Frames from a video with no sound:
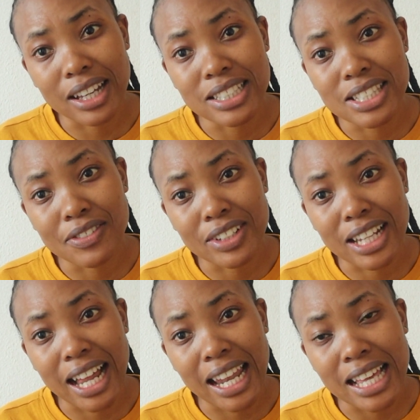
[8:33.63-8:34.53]
seven
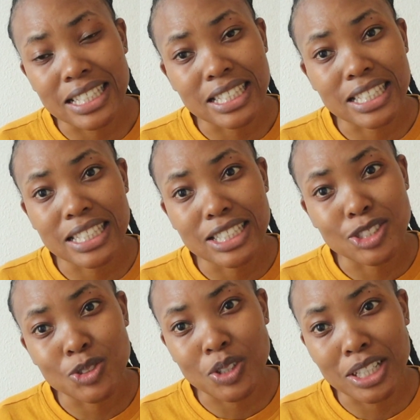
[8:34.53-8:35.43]
colors
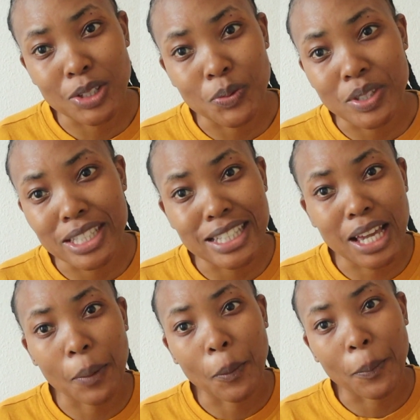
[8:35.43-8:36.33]
during the
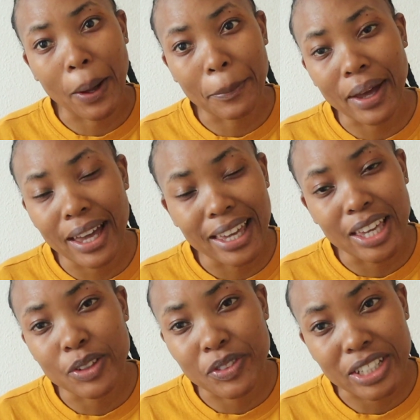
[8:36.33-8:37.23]
week of Papa
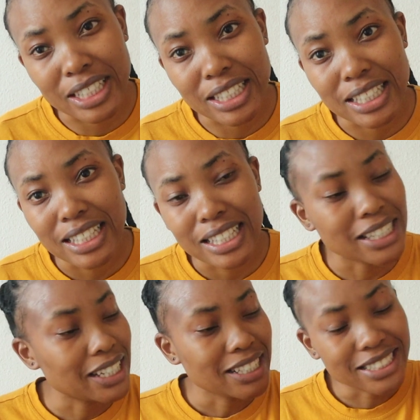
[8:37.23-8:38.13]
every
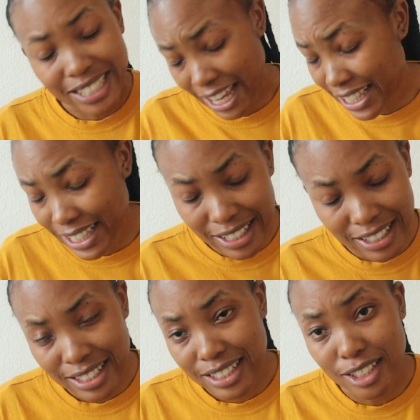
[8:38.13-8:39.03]
day.
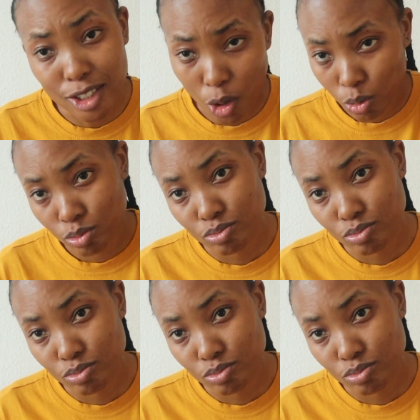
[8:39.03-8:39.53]
No.